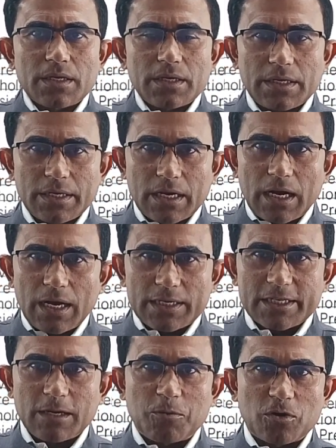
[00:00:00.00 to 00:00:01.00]
in
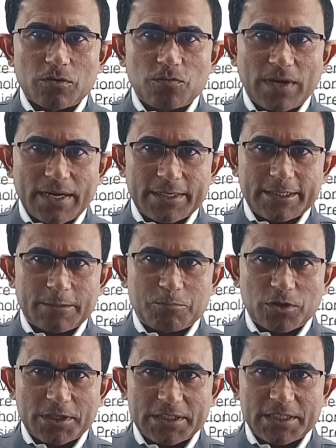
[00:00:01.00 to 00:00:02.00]
Article
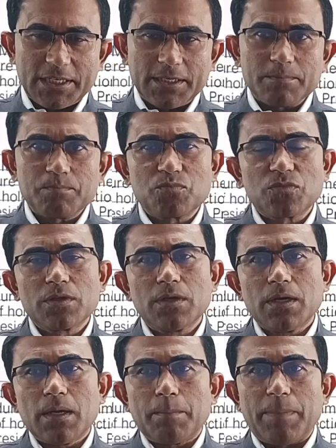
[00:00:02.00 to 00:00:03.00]
143,
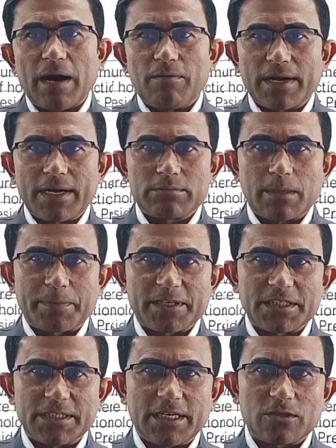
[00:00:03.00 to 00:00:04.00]
power of the
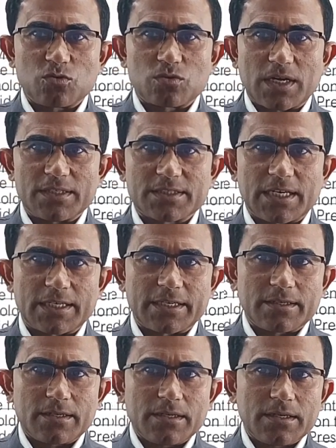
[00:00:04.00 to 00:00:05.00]
President to consult
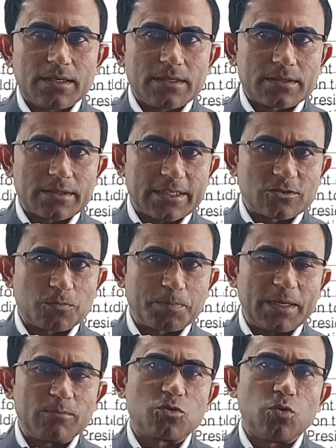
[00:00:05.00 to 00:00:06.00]
the
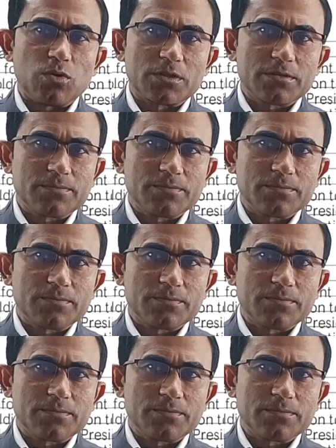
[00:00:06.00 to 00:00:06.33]
Supreme Court.